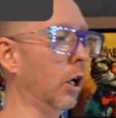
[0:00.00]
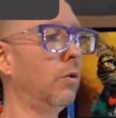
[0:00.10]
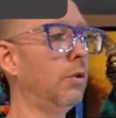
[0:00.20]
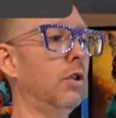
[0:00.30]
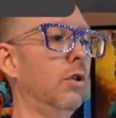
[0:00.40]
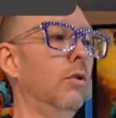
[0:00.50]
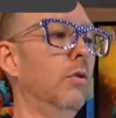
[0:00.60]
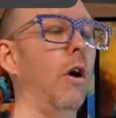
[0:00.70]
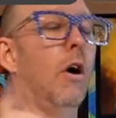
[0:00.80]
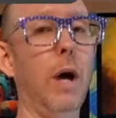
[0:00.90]
go
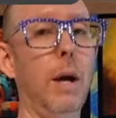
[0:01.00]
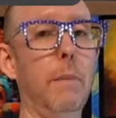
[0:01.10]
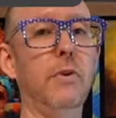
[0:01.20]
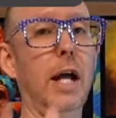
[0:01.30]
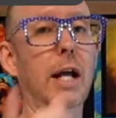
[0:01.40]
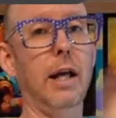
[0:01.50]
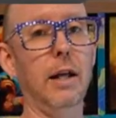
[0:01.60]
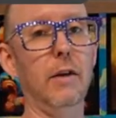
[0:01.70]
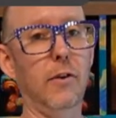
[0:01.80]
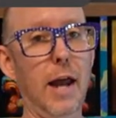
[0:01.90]
to our website
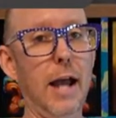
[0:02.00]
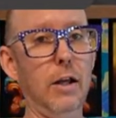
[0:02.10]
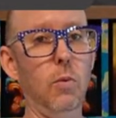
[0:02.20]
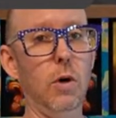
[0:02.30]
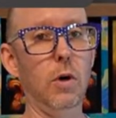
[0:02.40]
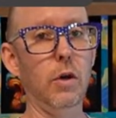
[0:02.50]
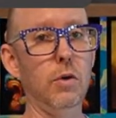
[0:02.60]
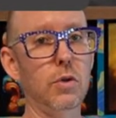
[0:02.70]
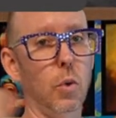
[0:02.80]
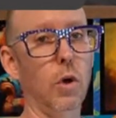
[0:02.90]
and snag you one of
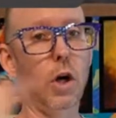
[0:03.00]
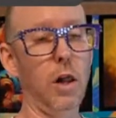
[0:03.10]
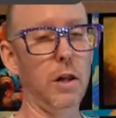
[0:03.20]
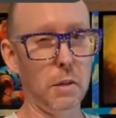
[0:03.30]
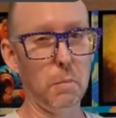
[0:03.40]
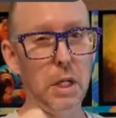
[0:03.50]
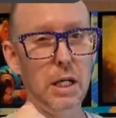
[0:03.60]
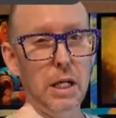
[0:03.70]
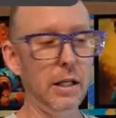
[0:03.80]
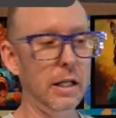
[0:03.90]
those, or call us
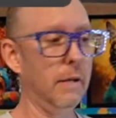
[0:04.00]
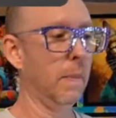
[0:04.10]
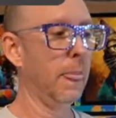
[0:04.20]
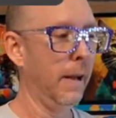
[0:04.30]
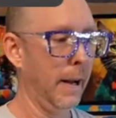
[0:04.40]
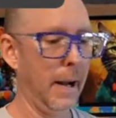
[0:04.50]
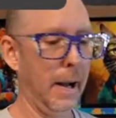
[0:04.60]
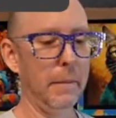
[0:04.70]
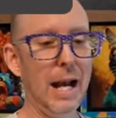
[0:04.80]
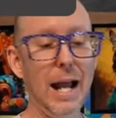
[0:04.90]
immediately.
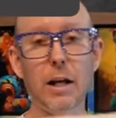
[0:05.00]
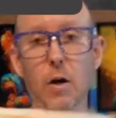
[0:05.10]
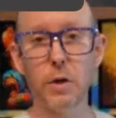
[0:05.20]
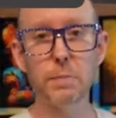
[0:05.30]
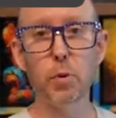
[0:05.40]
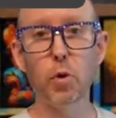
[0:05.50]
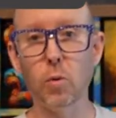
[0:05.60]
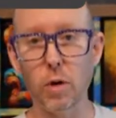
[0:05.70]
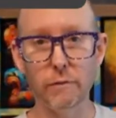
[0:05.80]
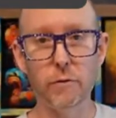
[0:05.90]
And I could always
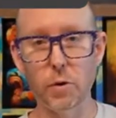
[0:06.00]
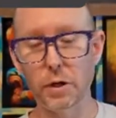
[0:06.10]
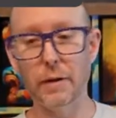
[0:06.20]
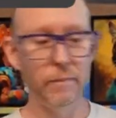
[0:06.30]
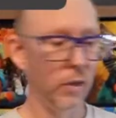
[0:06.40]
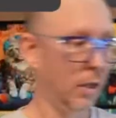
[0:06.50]
pull one for you.